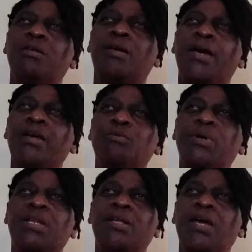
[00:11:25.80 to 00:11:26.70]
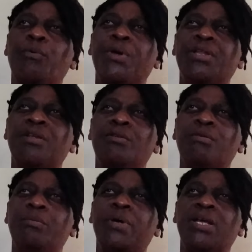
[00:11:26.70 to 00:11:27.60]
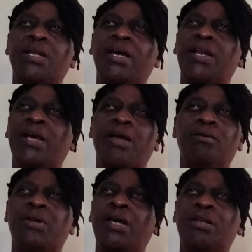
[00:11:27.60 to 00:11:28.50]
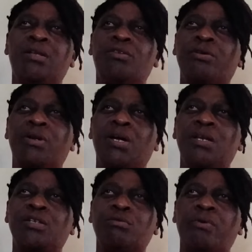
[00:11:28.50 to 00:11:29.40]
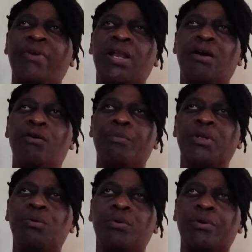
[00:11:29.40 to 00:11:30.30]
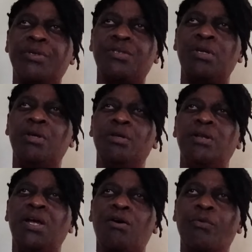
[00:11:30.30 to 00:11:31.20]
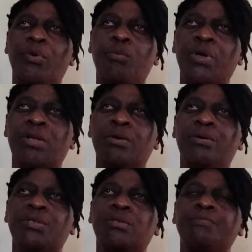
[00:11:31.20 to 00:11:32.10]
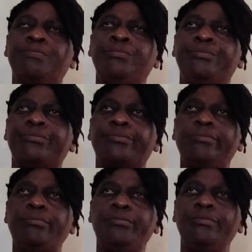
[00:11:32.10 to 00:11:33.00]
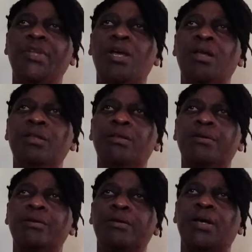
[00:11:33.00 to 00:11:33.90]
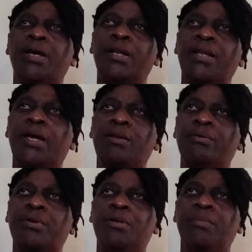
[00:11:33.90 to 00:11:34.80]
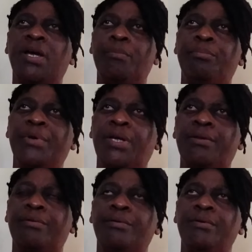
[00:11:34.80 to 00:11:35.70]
that is one day I went into the bed and I lied down. I didn't turn on the stove. I locked up the doors, locked up the windows, and I lied down in my bed.